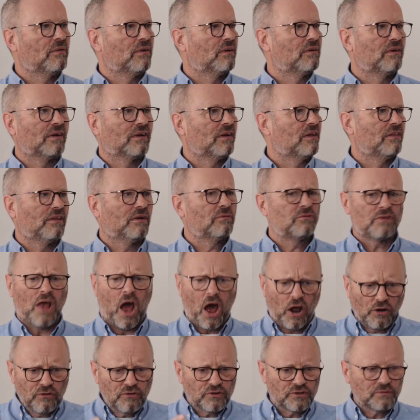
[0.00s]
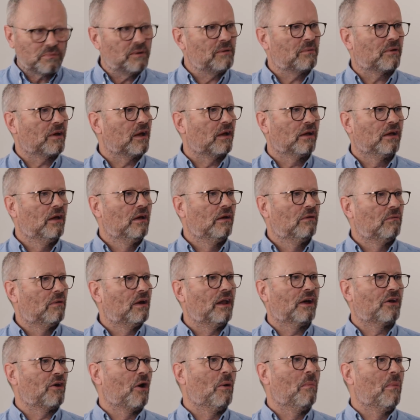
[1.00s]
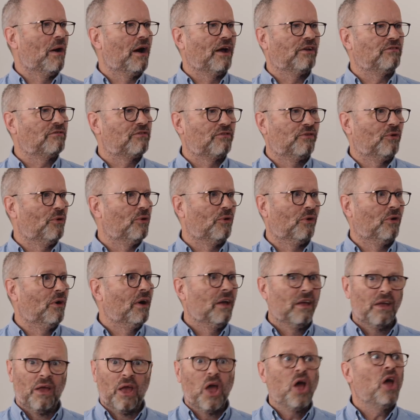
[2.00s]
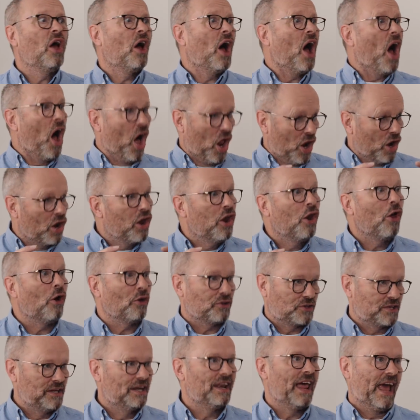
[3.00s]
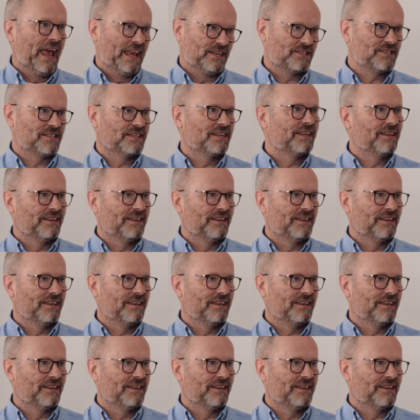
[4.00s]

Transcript: And there was hundreds of people going, well, I got mine for a lot less.